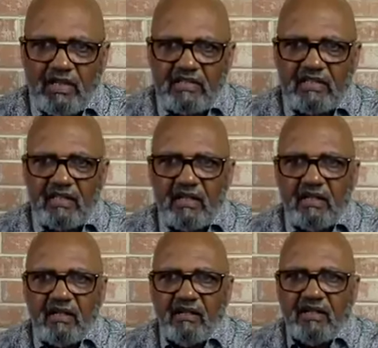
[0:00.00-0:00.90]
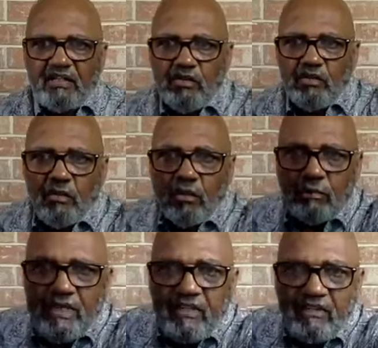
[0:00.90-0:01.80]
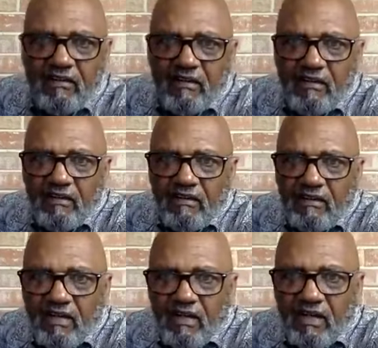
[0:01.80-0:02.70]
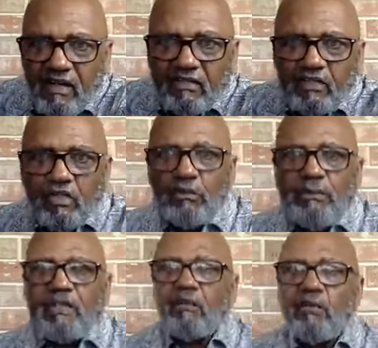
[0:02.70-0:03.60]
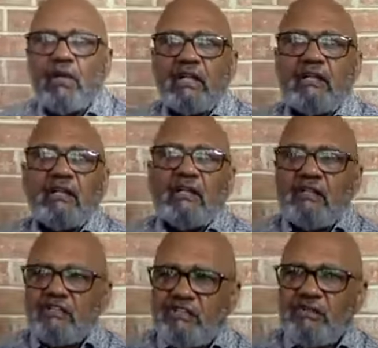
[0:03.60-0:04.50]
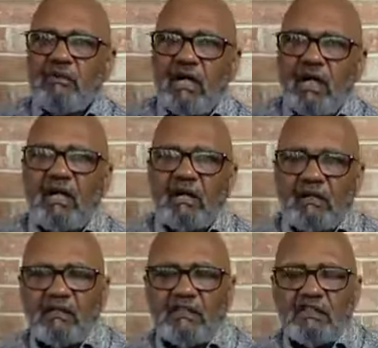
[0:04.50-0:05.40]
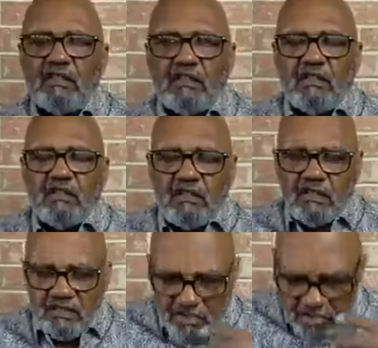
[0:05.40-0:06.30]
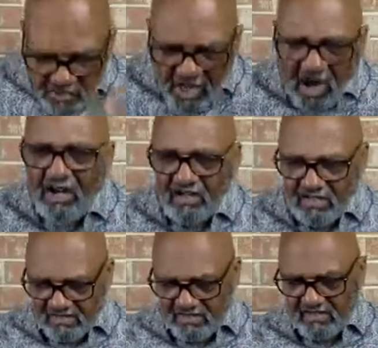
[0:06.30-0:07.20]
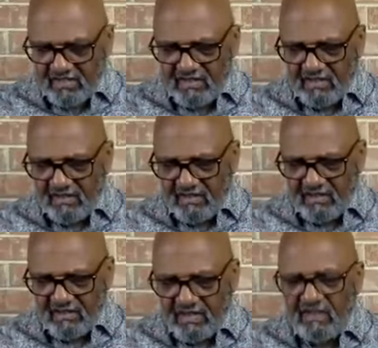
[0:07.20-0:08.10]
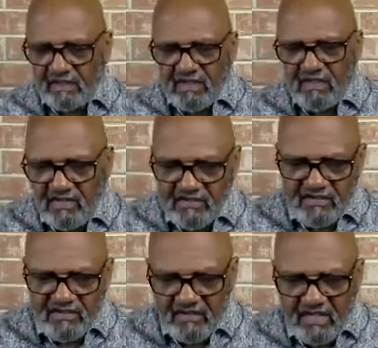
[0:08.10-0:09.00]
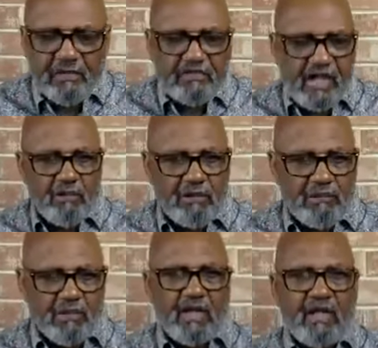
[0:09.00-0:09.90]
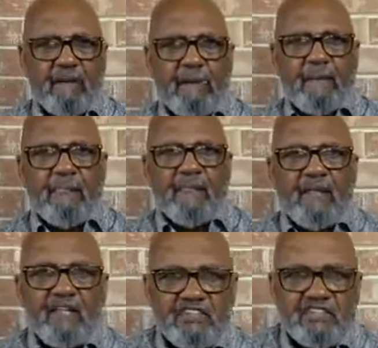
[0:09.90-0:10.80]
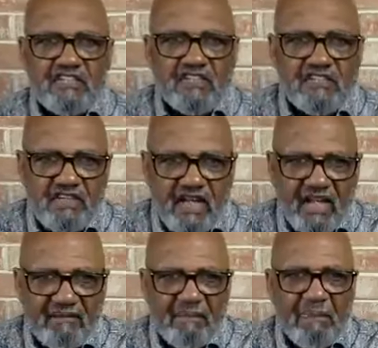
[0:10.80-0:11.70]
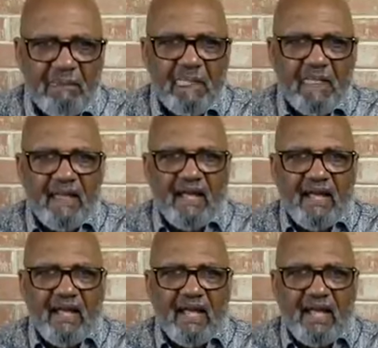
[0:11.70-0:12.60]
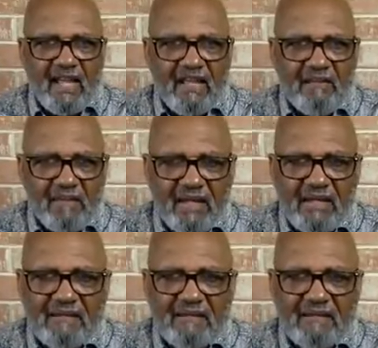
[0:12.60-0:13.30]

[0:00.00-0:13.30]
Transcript: us, that you will be you will be the one to uh, to guard us and to lead us. Keep us pray in Jesus' name. Amen.